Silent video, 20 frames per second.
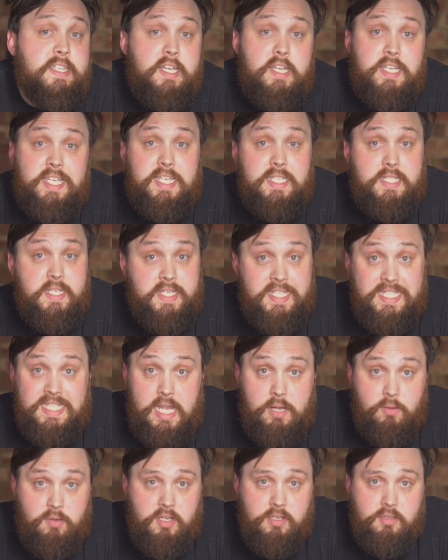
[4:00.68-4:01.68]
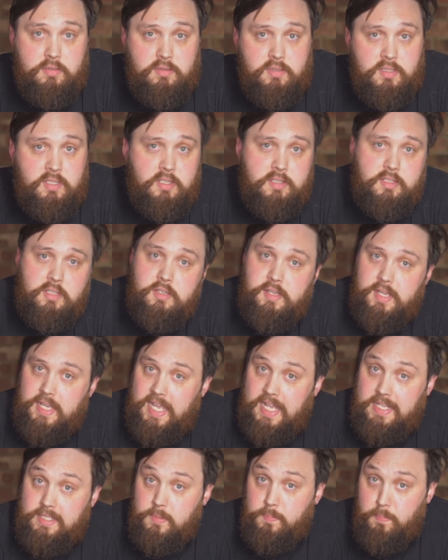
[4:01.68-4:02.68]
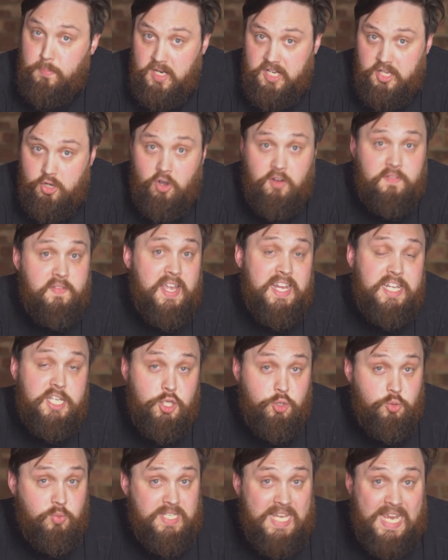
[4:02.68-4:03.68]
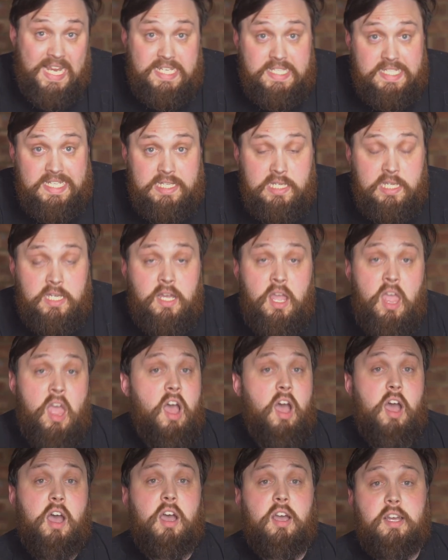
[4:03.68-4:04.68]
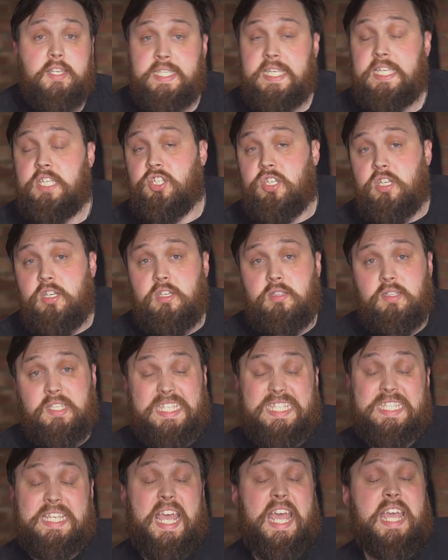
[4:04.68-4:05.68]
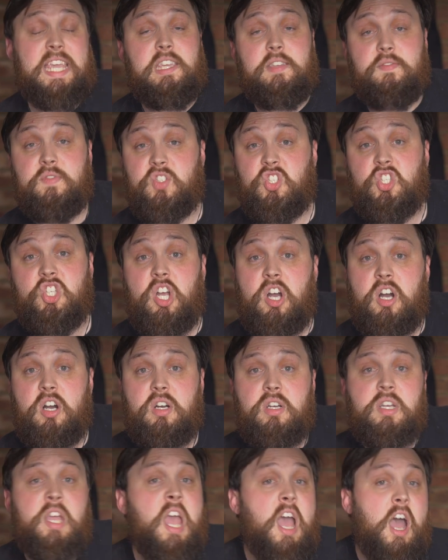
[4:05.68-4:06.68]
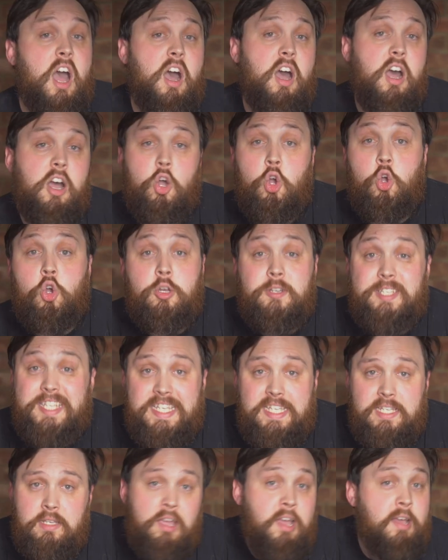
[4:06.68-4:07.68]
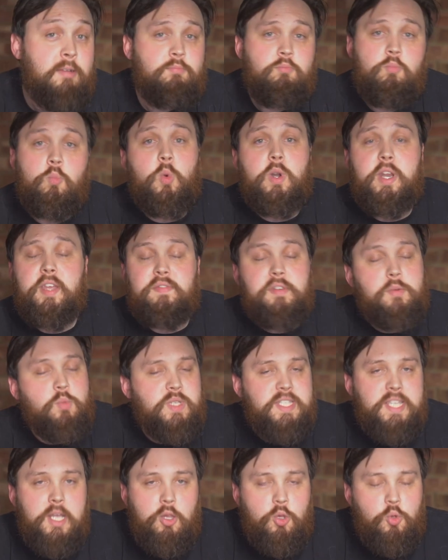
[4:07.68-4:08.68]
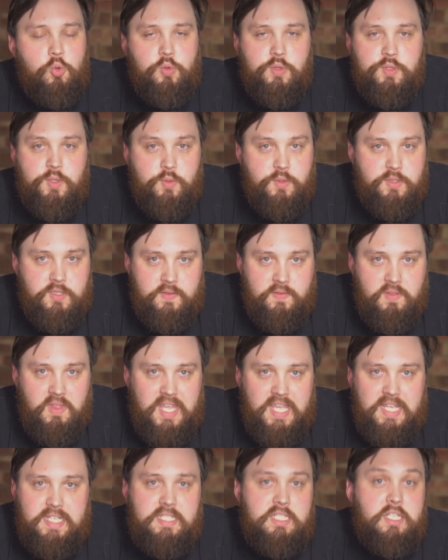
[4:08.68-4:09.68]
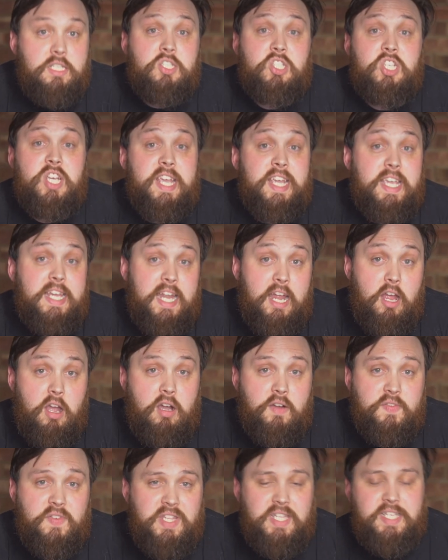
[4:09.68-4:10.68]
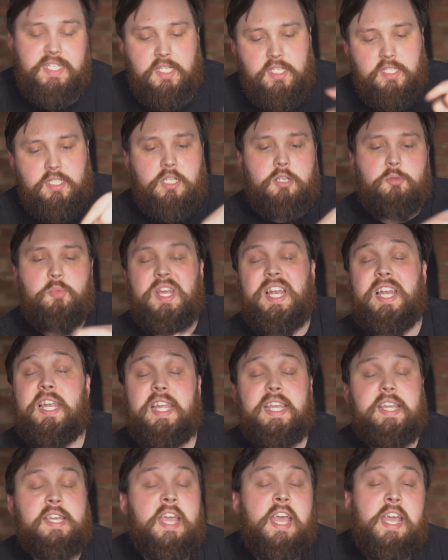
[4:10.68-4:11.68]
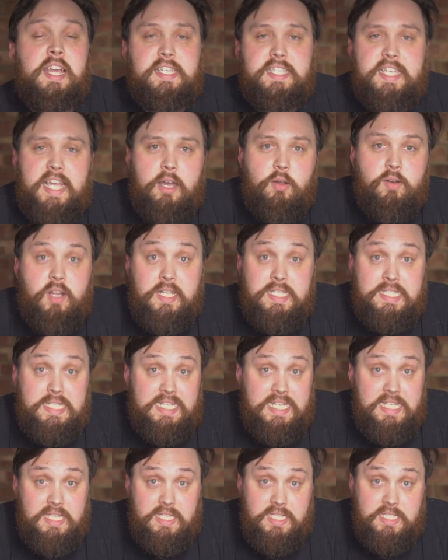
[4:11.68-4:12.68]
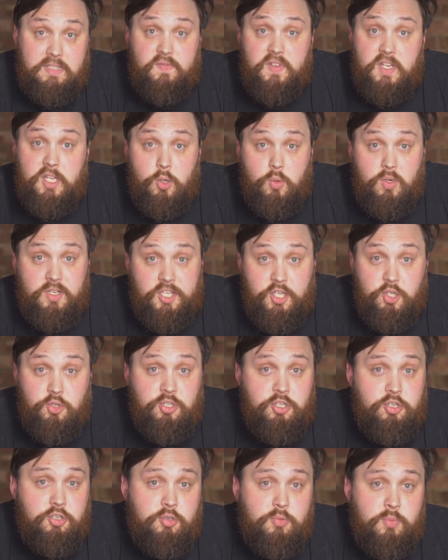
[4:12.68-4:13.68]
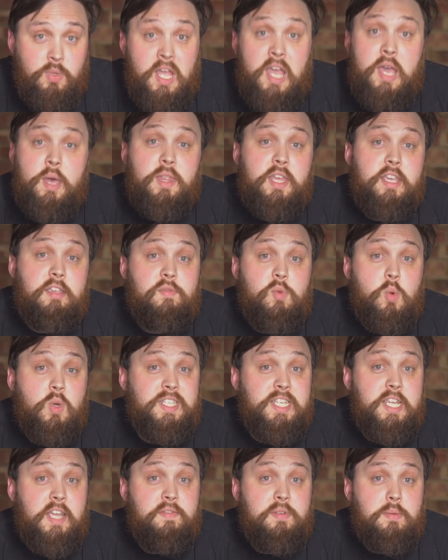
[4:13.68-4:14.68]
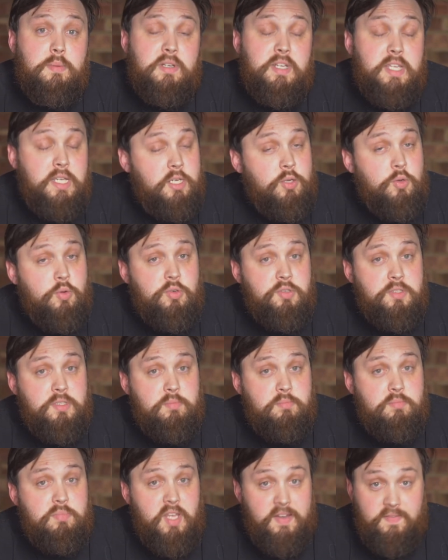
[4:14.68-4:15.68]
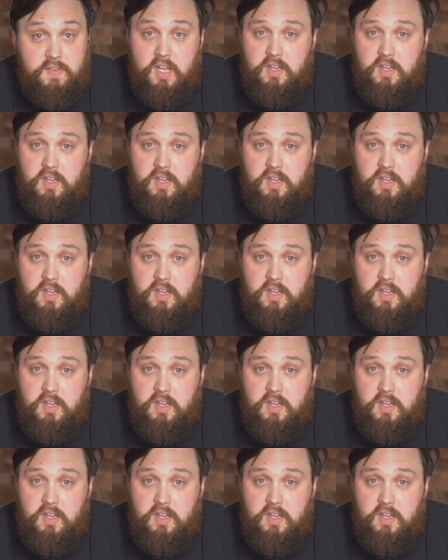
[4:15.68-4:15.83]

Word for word: uh, here's a discount code so that you can get some money off a new tank sticker, uh, a t-shirt, this is Cave Shark, uh, hoodie, whatever, we sell all sorts of things. Just check it out after this. There's going to be a link down underneath this video on YouTube. Thank you for watching, everybody, and of course, safe